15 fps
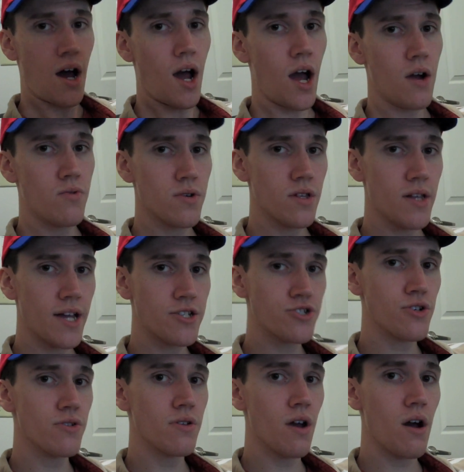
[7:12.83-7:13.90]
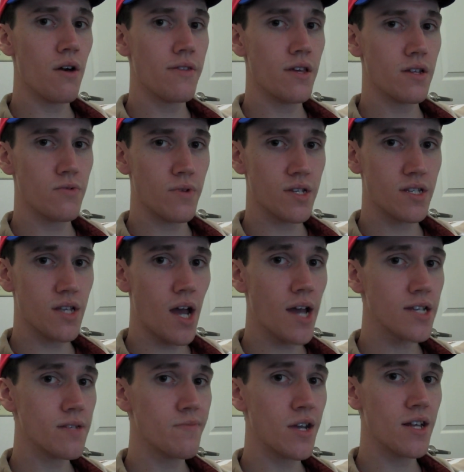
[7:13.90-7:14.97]
I would let you know that it was
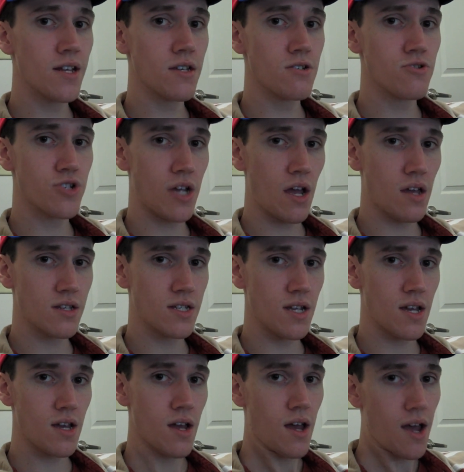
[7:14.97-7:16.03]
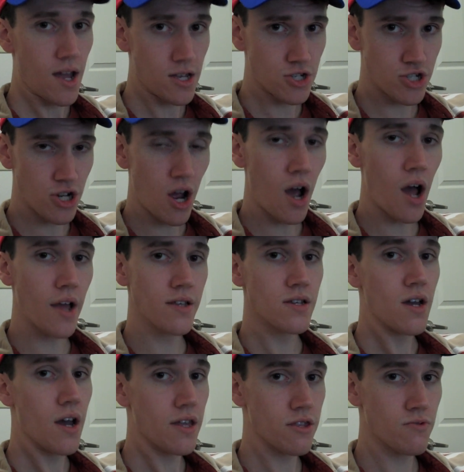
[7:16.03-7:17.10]
nice meeting you, Chelsea, and Sean,
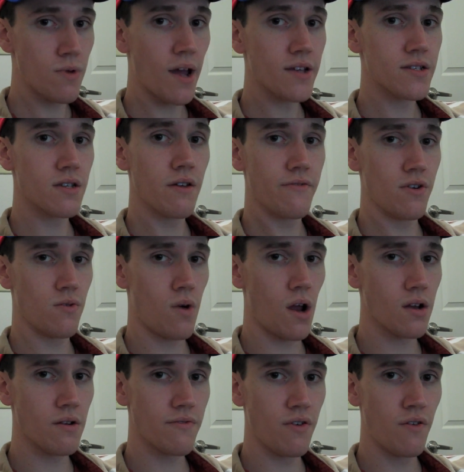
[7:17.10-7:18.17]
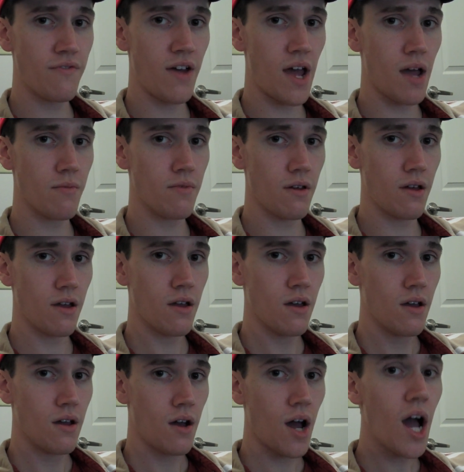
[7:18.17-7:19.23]
and the rest of your wonderful family.
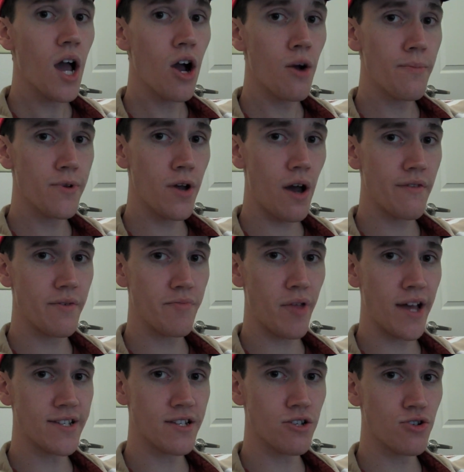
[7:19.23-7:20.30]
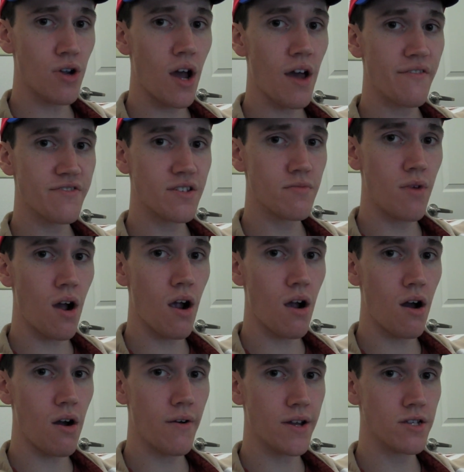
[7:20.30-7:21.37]
I hope you have a pleasant drive
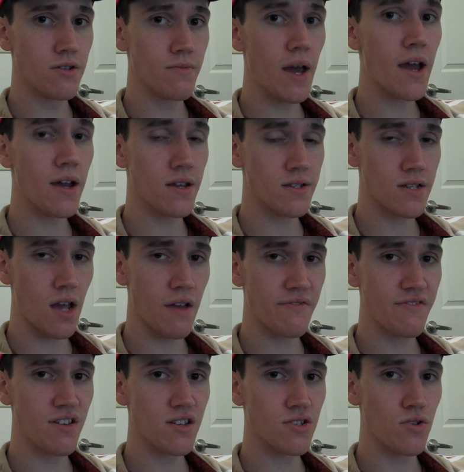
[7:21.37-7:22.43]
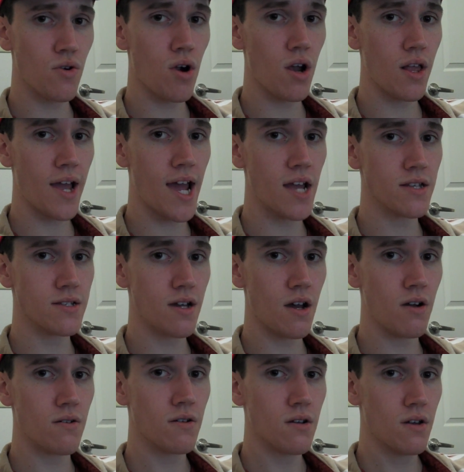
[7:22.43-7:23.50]
tomorrow and you make it safely to
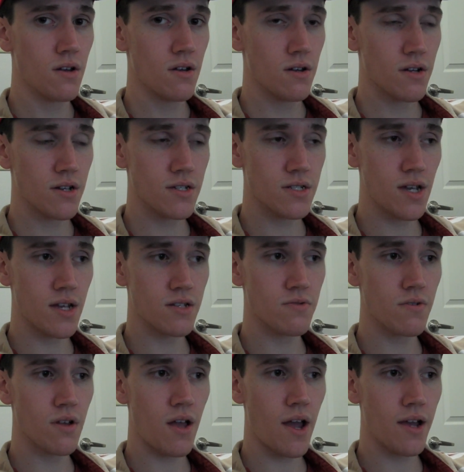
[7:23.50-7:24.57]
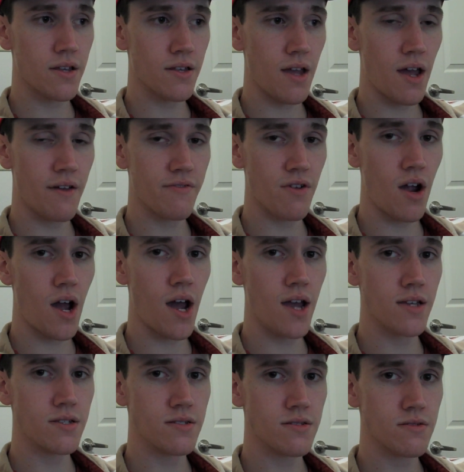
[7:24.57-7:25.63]
Orlando, 'cause that's where, like, they have
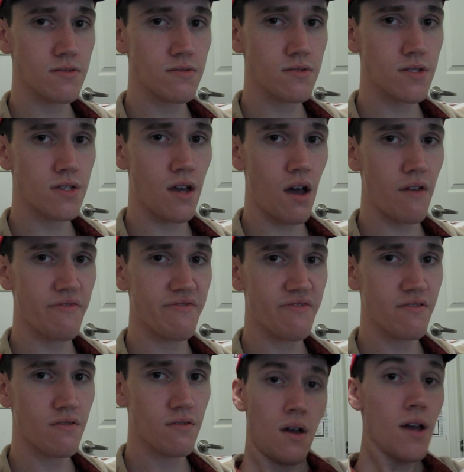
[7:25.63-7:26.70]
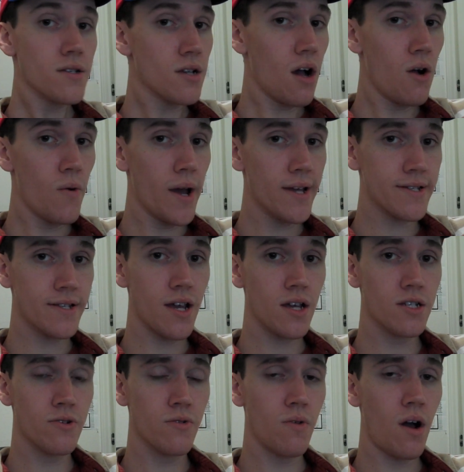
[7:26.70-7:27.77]
rides and stuff. As always,
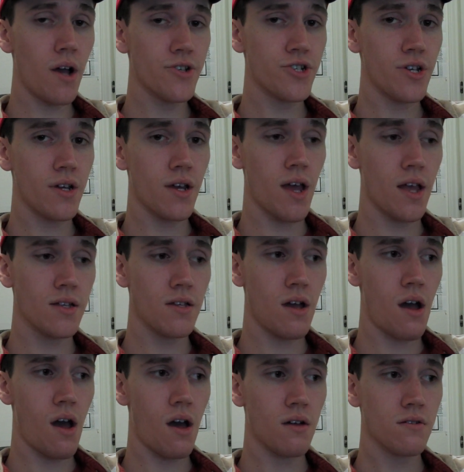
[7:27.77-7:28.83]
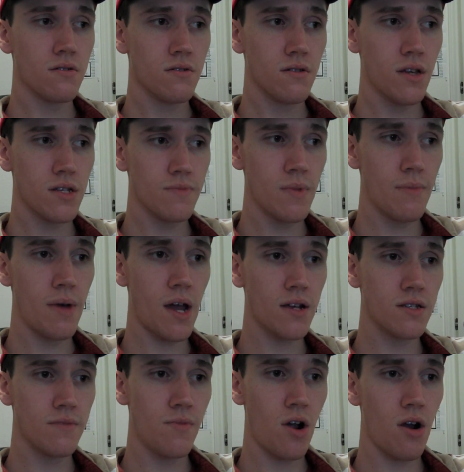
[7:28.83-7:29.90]
thanks for watching, and, uh, let's meet back
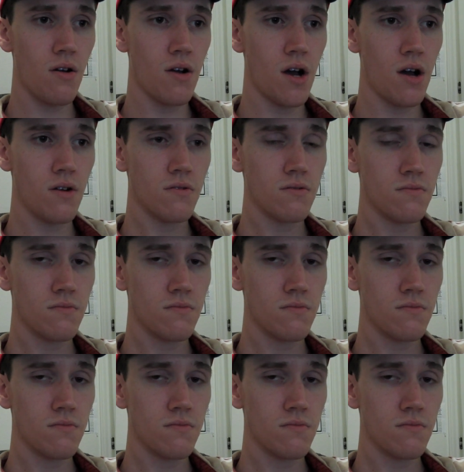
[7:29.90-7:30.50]
tomorrow.